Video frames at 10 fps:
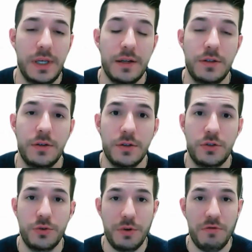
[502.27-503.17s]
get to
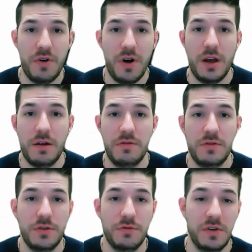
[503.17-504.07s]
this
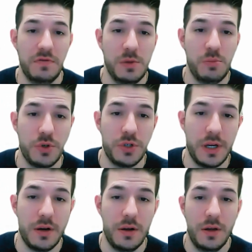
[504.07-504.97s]
35 to
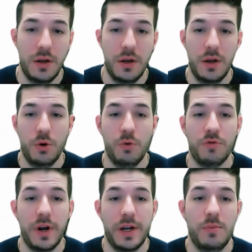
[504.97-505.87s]
50%
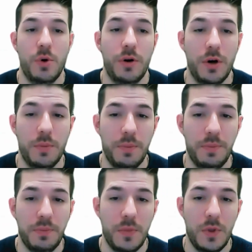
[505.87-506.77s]
overhead and markup,
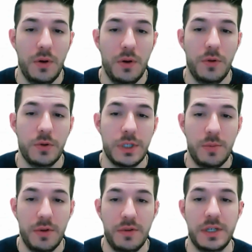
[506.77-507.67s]
there's a
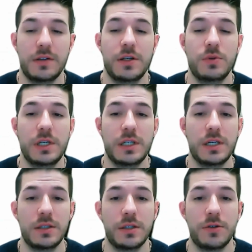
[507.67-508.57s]
couple of things that you need to
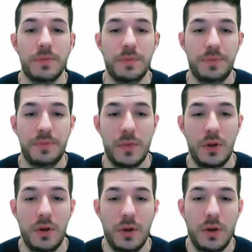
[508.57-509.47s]
consider.
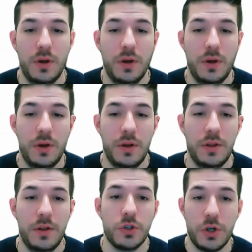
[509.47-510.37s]

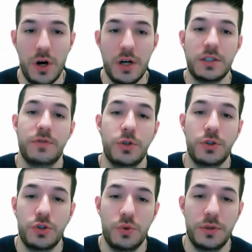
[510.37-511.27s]
There's a cost of
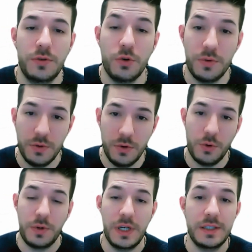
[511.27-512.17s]
goods sold,
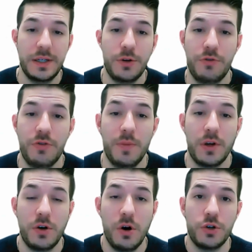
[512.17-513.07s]
or consider from
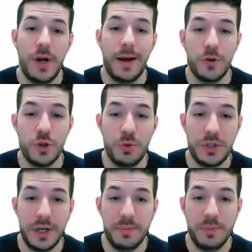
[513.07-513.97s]
the contractor's
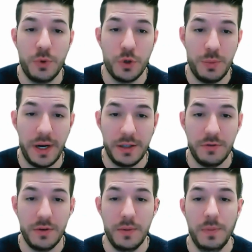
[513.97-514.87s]

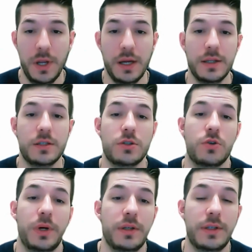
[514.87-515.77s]
perspective, and this is
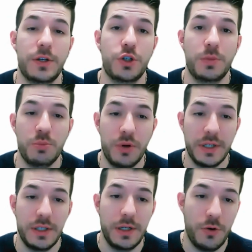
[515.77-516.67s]
the way that they should be
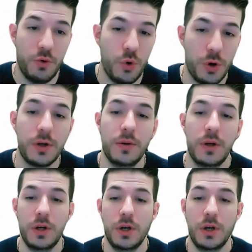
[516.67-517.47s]
pricing their work.